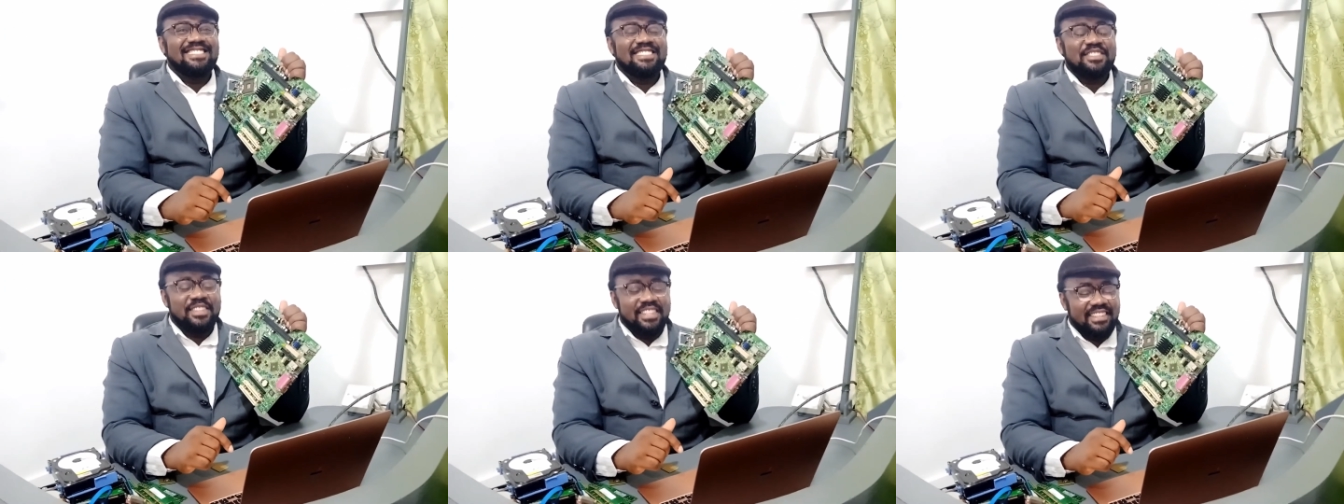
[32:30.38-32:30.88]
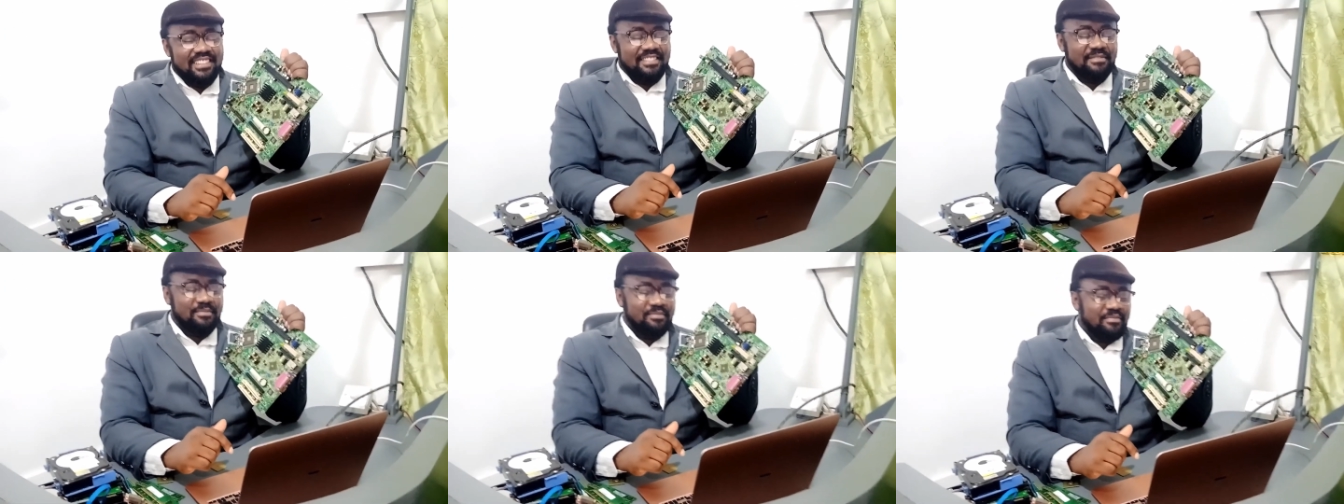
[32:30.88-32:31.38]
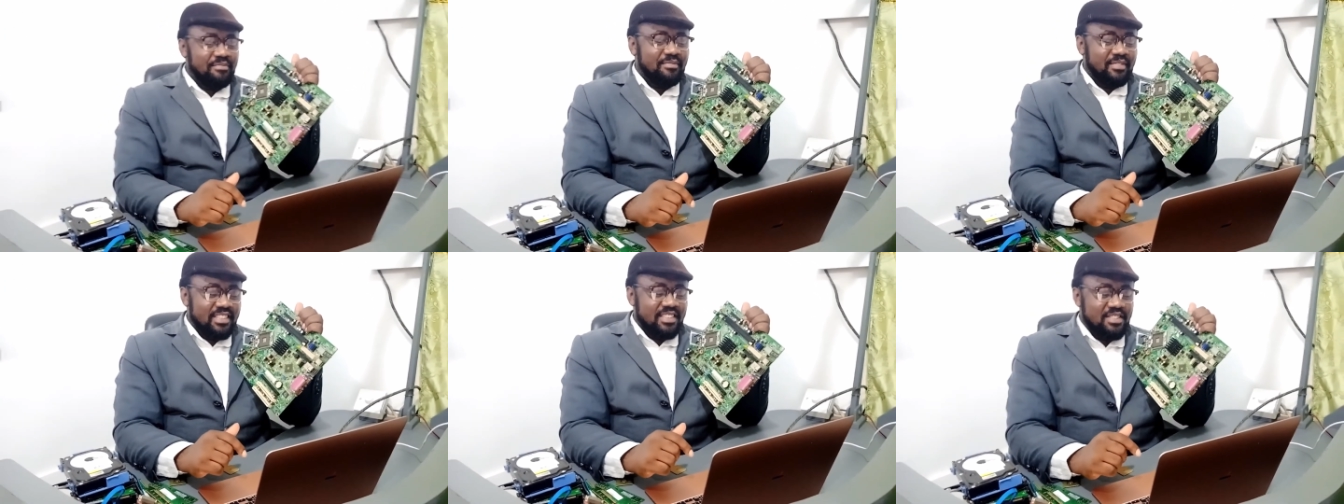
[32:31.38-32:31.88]
Okay.
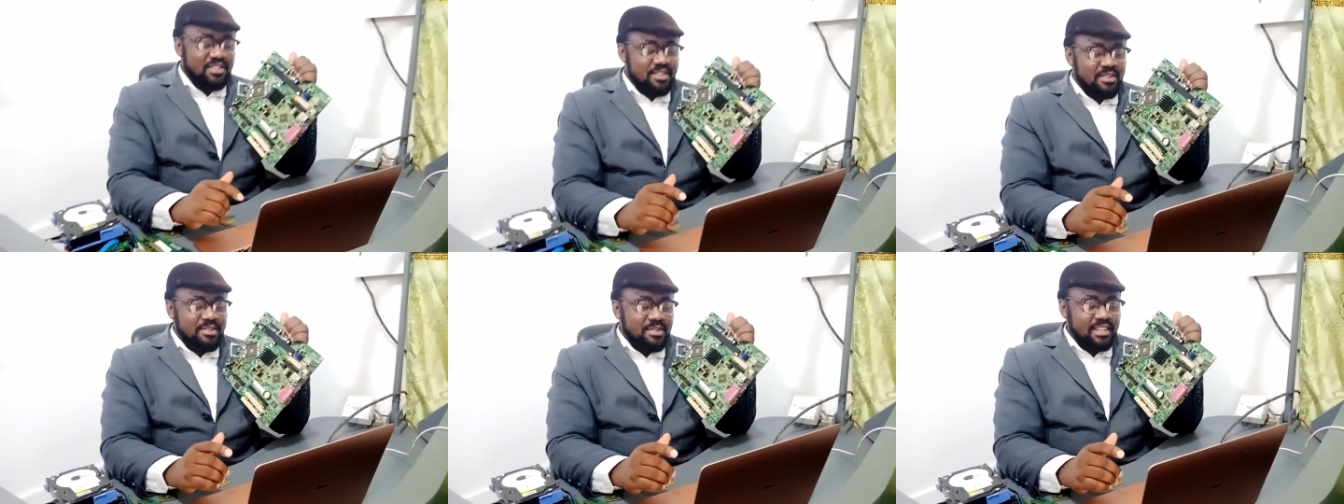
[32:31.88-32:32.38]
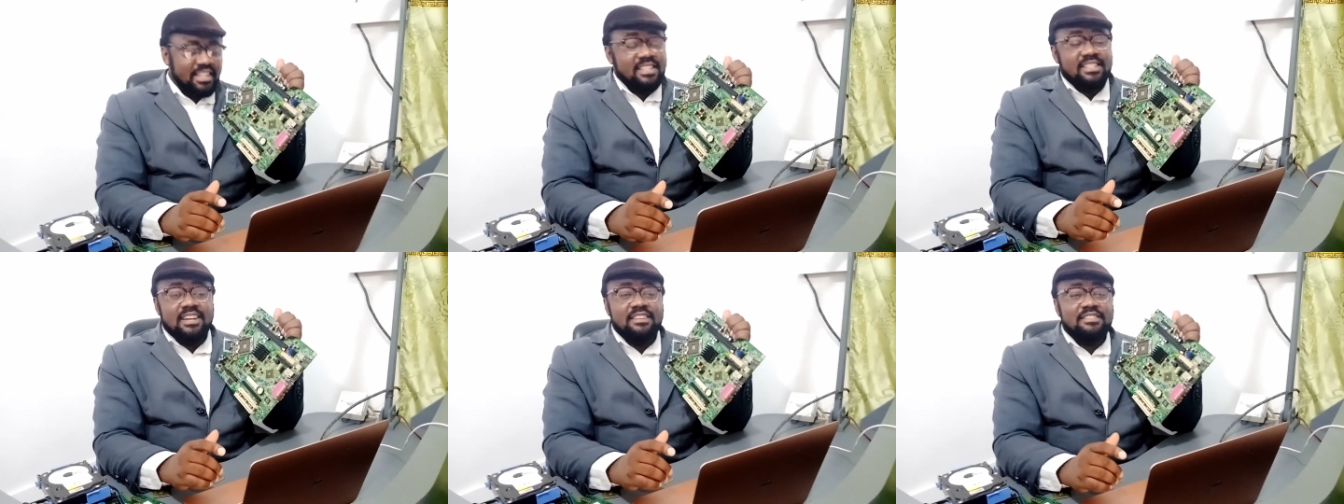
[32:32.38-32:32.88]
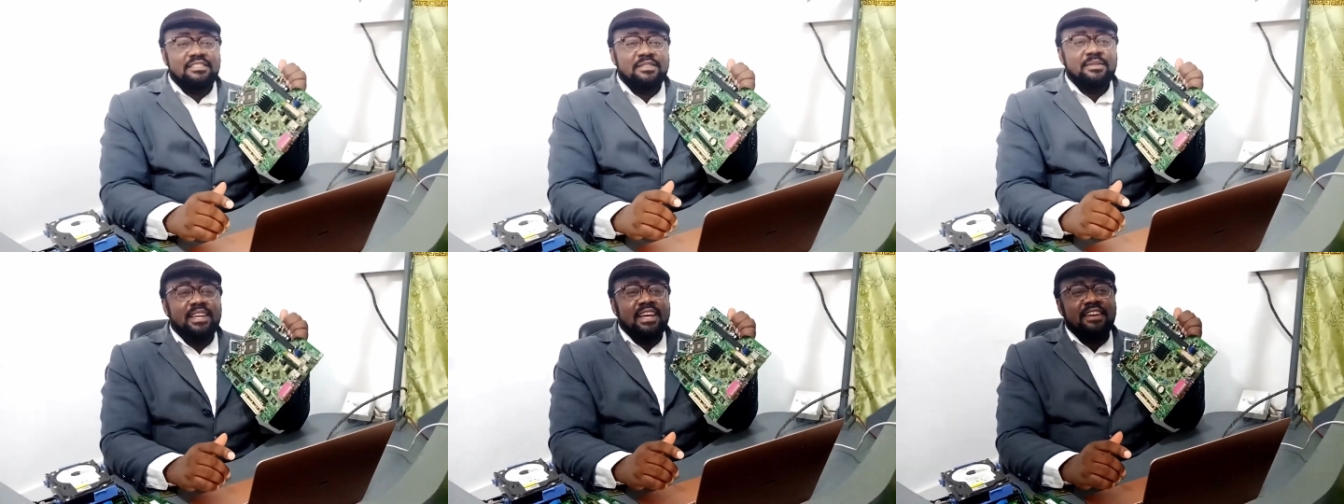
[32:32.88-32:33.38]
So in this country
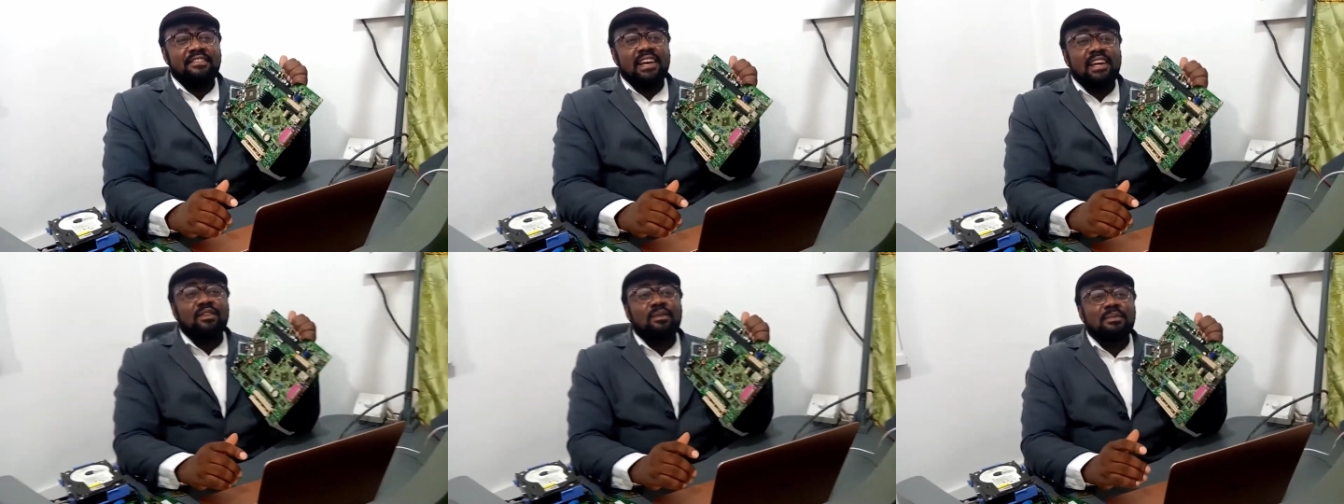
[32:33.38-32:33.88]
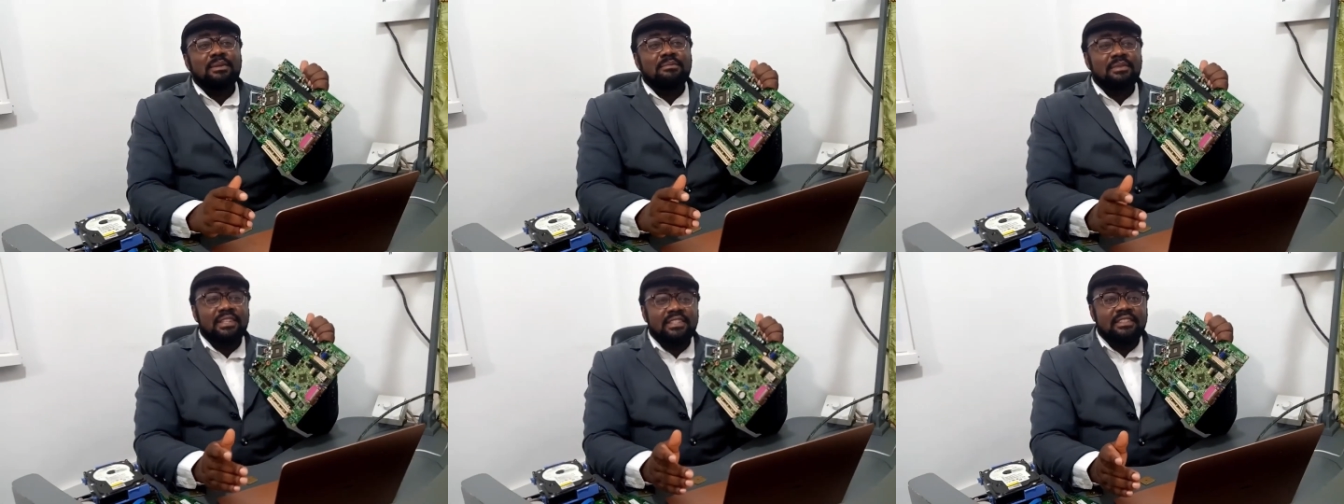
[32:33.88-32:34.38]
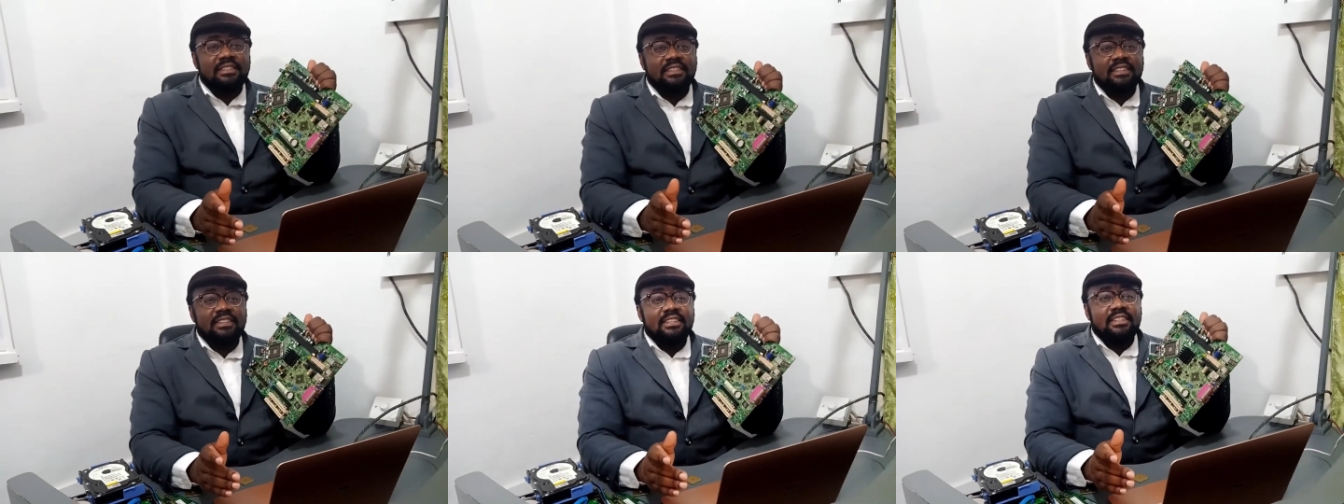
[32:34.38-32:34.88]
we have Adomi Bridge,
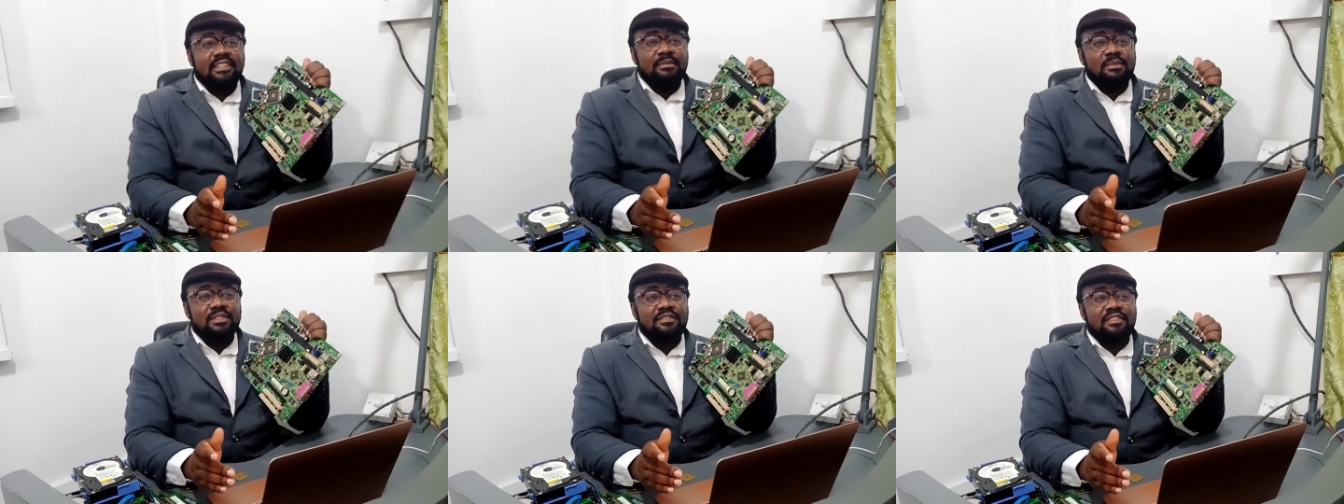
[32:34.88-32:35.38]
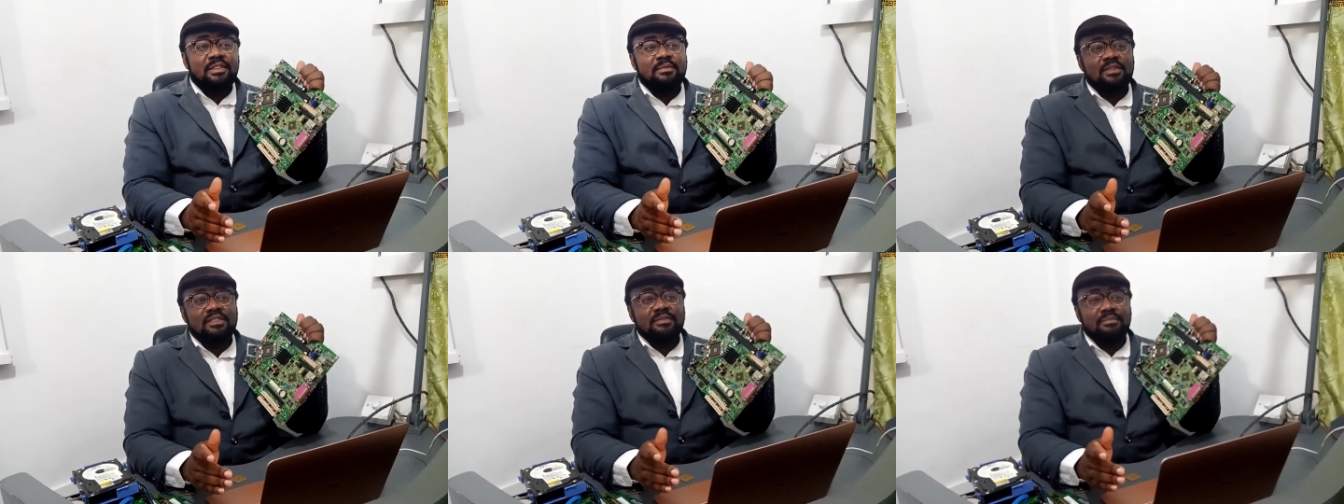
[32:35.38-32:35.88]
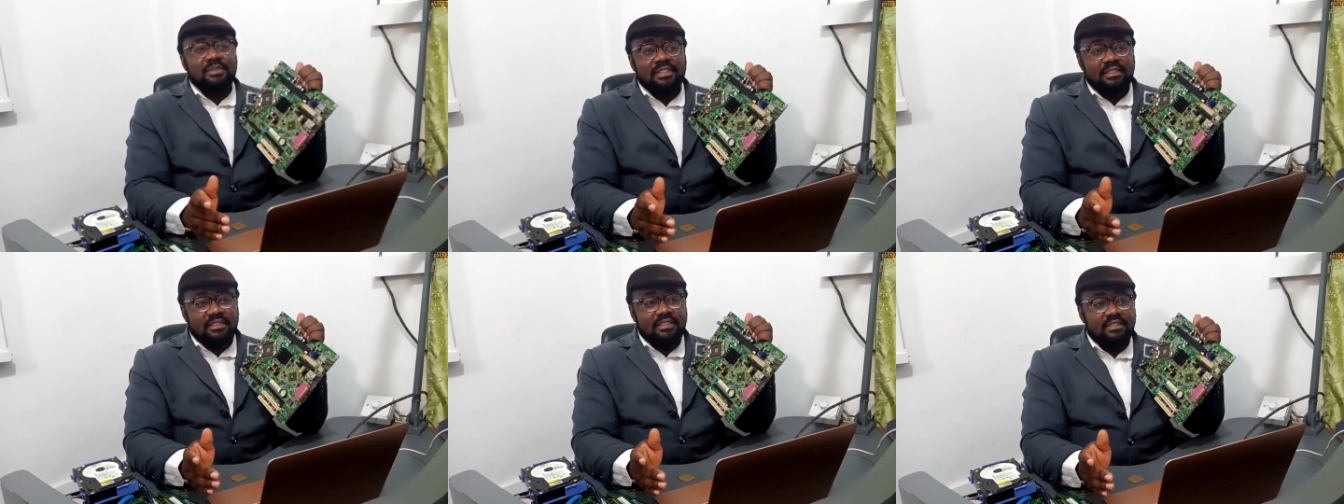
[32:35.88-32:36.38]
the most famous
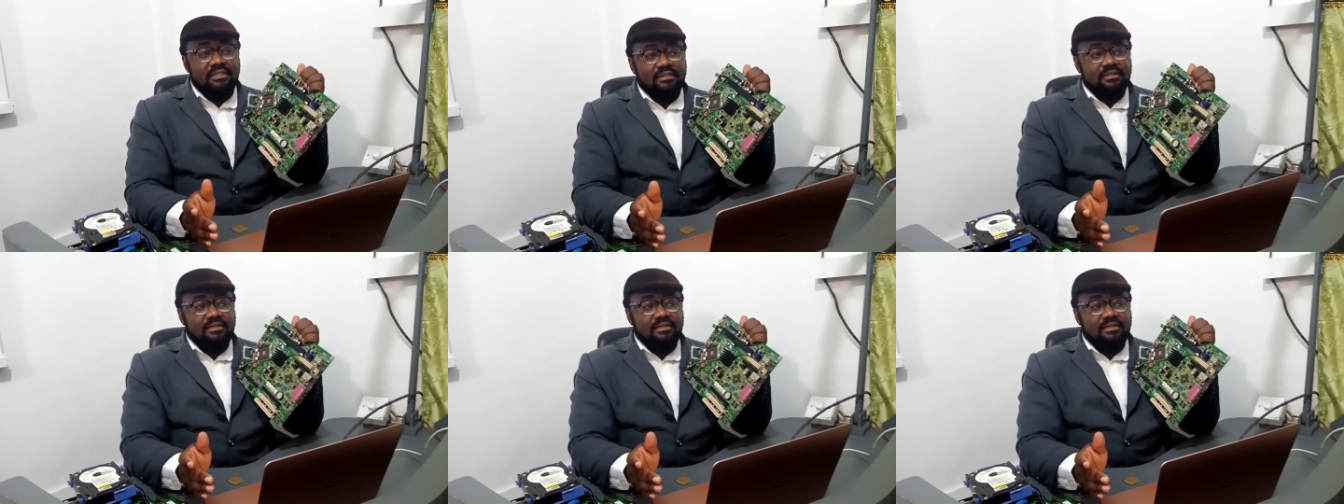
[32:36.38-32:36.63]
bridge